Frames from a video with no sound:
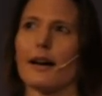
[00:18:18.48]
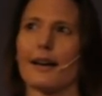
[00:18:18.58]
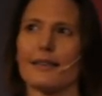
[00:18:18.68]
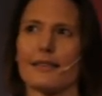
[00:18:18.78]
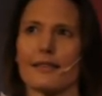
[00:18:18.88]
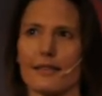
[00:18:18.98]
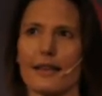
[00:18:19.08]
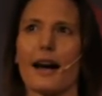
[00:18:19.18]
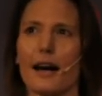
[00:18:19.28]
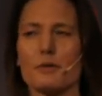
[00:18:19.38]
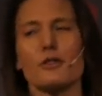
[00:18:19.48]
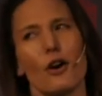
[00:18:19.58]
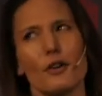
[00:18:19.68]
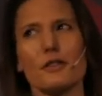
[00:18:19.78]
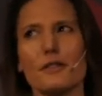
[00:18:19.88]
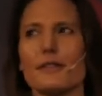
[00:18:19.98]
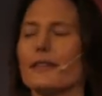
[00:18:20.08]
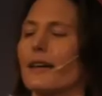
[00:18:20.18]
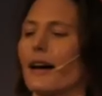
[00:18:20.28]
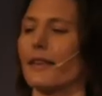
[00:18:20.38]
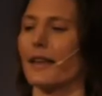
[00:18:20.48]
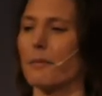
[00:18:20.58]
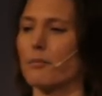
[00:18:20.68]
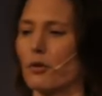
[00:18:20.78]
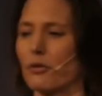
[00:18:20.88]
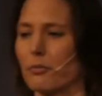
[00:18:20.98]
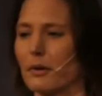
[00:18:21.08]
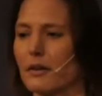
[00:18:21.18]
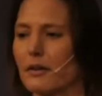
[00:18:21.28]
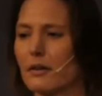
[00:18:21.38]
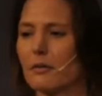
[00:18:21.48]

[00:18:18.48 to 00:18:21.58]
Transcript: And that I'm starting to see that, and that bothers me.